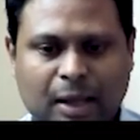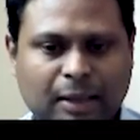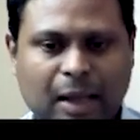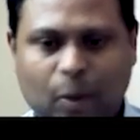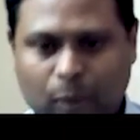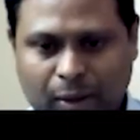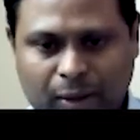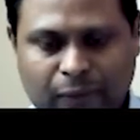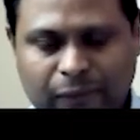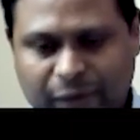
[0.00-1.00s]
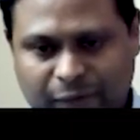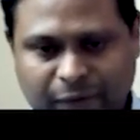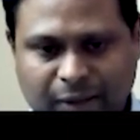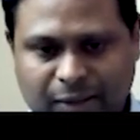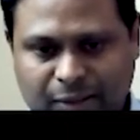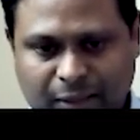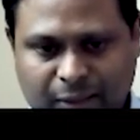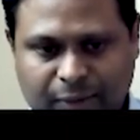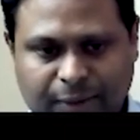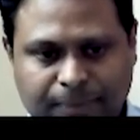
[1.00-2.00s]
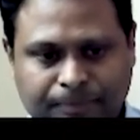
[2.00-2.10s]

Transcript: and that way verify the integrity.